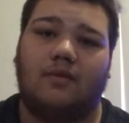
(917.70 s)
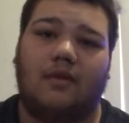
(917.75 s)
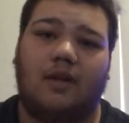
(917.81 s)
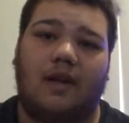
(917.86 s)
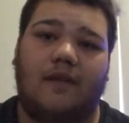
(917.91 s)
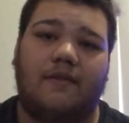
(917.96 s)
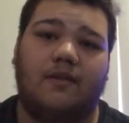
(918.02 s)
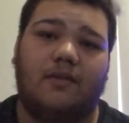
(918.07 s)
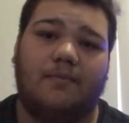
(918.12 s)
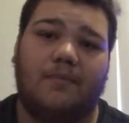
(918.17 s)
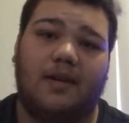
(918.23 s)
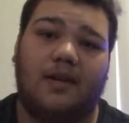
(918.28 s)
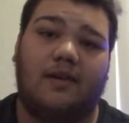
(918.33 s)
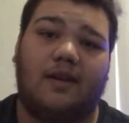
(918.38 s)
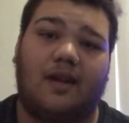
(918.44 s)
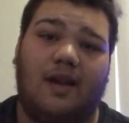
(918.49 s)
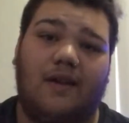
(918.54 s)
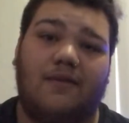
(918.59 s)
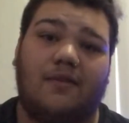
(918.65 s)
I feel
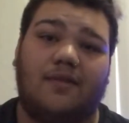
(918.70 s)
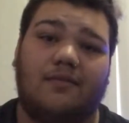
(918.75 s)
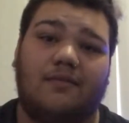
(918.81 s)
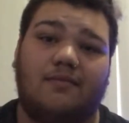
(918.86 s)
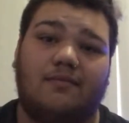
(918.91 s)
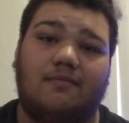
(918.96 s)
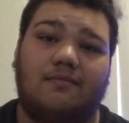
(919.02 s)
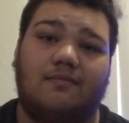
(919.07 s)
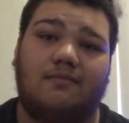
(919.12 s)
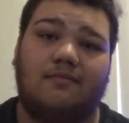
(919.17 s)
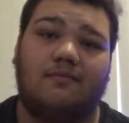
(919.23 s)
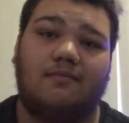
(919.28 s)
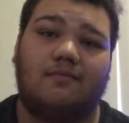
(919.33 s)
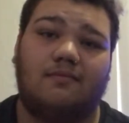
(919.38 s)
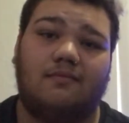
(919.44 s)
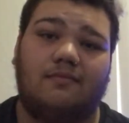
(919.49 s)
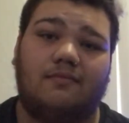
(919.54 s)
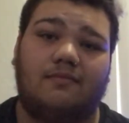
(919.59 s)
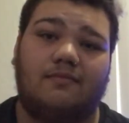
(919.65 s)
better having
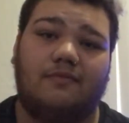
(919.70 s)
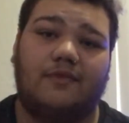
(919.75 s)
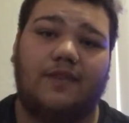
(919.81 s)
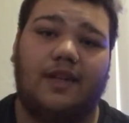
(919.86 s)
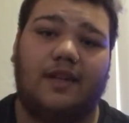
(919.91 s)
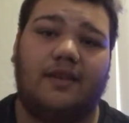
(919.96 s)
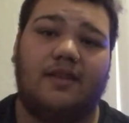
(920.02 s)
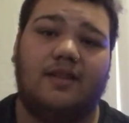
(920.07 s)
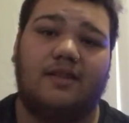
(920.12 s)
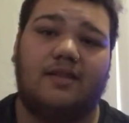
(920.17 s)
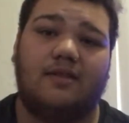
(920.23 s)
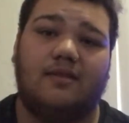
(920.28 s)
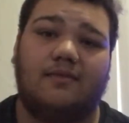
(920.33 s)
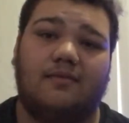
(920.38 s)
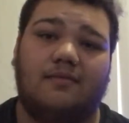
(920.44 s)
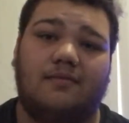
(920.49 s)
done this.